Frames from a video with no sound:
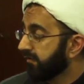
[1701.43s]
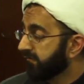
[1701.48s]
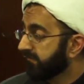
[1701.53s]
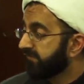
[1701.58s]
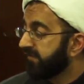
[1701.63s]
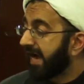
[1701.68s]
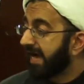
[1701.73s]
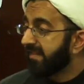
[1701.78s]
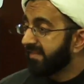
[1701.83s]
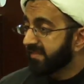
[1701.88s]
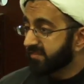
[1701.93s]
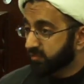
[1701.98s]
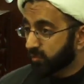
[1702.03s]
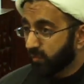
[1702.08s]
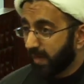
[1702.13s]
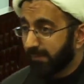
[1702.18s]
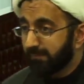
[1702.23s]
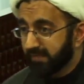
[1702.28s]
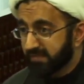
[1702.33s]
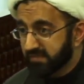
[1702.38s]
violent
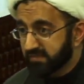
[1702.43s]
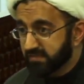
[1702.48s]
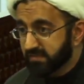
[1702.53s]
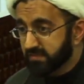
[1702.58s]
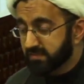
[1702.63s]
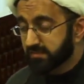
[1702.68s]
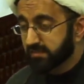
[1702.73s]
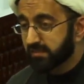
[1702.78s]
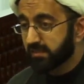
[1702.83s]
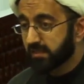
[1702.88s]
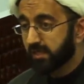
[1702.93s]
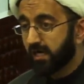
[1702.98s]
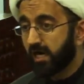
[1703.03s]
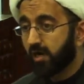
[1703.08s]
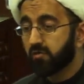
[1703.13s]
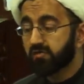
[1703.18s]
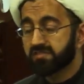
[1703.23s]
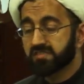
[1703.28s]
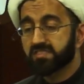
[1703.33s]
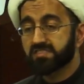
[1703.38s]
weapons,
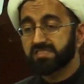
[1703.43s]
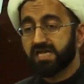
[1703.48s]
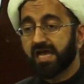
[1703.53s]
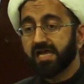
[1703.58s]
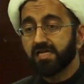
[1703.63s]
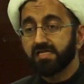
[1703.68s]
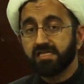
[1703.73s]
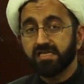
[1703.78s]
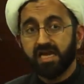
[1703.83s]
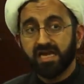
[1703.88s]
our society